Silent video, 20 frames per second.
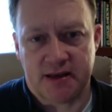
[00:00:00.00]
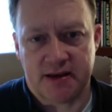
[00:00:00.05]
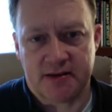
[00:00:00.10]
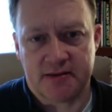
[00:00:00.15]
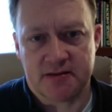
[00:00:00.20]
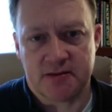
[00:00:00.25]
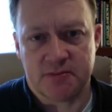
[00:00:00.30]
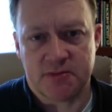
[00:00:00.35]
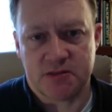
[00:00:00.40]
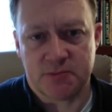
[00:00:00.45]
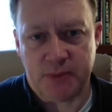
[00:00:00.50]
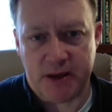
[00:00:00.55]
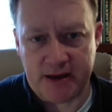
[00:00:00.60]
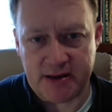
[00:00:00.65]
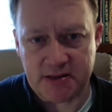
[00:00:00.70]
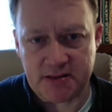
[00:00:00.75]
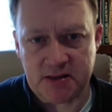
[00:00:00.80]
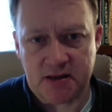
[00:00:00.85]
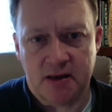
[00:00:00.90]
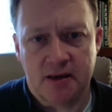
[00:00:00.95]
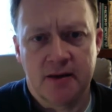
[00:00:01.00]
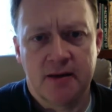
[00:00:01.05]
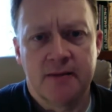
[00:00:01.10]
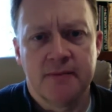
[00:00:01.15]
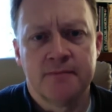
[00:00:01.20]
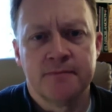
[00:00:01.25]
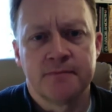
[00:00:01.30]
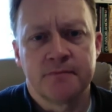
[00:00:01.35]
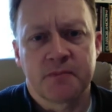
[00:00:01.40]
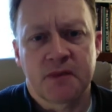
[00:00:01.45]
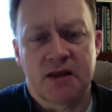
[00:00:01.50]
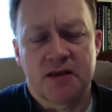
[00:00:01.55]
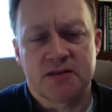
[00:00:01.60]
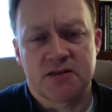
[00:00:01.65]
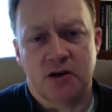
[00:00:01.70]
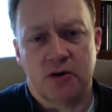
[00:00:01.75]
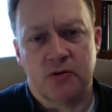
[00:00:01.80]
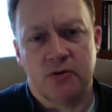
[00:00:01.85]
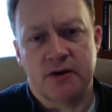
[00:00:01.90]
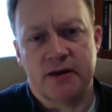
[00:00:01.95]
some space.
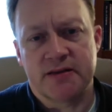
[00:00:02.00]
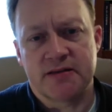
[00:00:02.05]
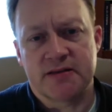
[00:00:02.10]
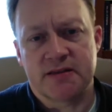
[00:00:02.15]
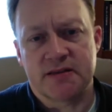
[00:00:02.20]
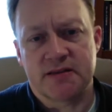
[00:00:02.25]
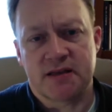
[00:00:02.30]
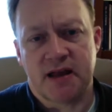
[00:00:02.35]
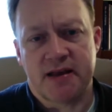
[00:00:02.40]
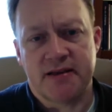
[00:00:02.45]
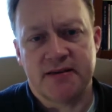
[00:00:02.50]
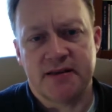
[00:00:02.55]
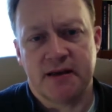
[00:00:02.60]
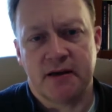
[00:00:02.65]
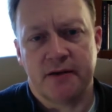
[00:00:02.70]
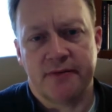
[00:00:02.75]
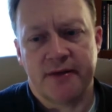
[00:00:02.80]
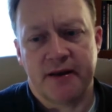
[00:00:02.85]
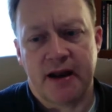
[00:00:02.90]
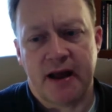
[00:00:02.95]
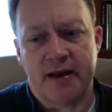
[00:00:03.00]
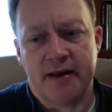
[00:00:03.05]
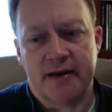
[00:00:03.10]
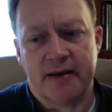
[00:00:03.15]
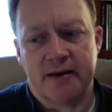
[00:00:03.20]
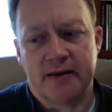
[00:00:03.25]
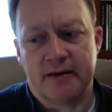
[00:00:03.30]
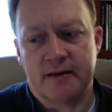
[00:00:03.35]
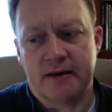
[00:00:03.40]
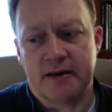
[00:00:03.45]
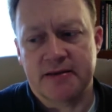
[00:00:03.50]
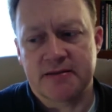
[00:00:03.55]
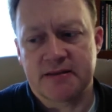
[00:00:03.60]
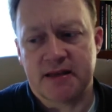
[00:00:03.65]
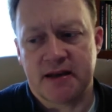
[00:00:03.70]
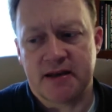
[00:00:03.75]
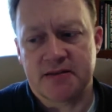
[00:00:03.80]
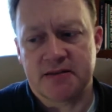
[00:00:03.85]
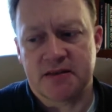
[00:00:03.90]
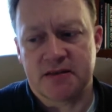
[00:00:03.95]
So it's this idea that
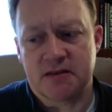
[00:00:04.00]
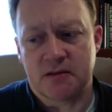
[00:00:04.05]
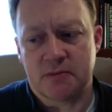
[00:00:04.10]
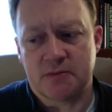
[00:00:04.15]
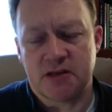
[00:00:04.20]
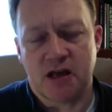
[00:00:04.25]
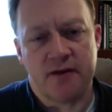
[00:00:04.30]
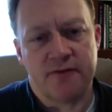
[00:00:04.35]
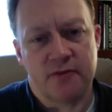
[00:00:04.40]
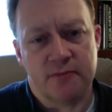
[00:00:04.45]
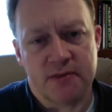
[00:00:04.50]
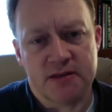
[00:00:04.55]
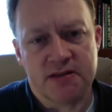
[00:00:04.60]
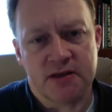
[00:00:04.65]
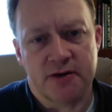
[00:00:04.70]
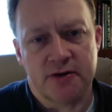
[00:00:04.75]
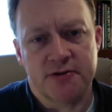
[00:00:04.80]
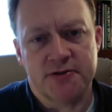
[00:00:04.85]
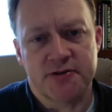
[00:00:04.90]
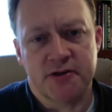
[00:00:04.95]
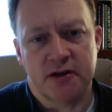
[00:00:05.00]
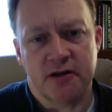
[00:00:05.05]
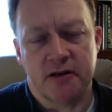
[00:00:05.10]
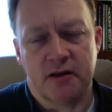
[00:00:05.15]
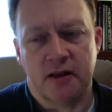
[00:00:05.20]
asceticism is often misunderstood.